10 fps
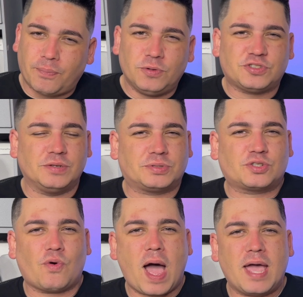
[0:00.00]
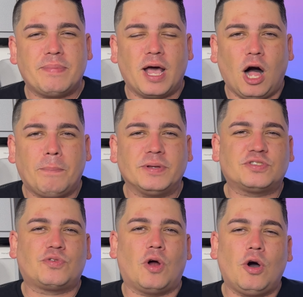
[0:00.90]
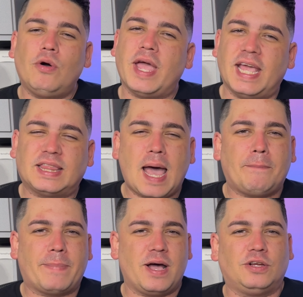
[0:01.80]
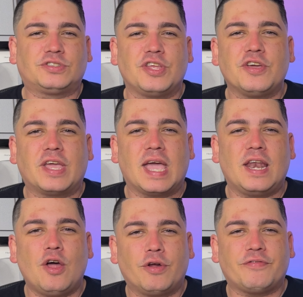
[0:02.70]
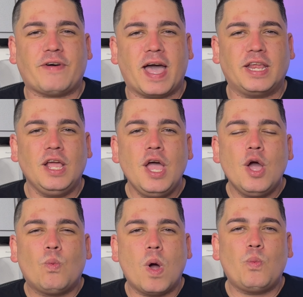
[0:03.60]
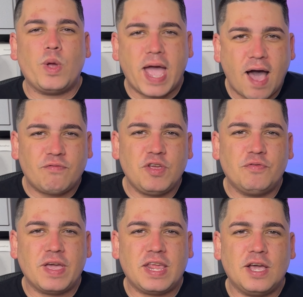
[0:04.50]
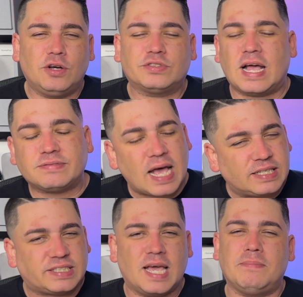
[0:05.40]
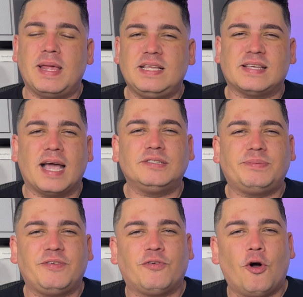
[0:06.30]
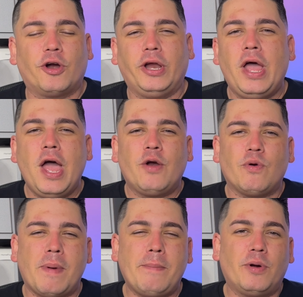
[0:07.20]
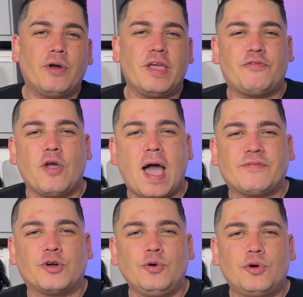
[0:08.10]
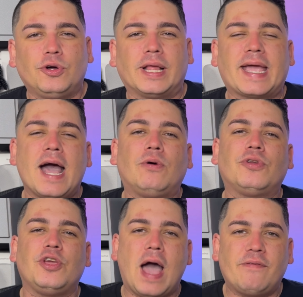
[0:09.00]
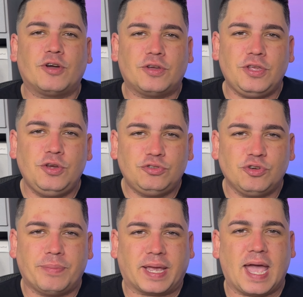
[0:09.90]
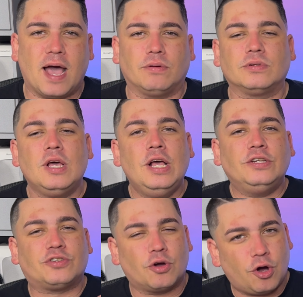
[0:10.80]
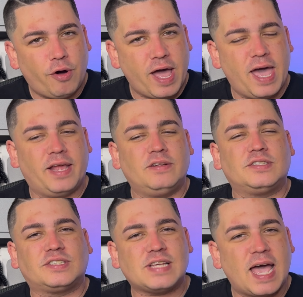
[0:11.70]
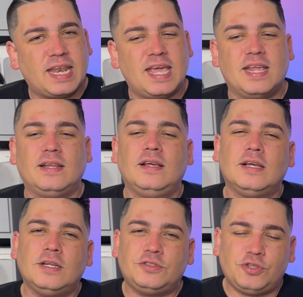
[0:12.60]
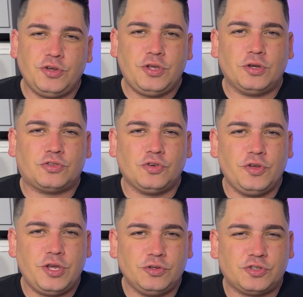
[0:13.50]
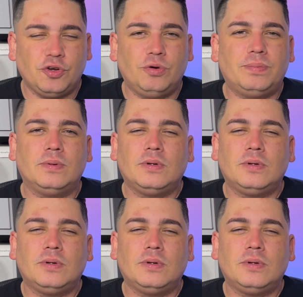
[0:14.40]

subscribe, help us grow. Hit that bell so you can get notified when we have new videos. As I said many times before, remember, if you have a Google account, you have a YouTube account. So go ahead, sign in to YouTube,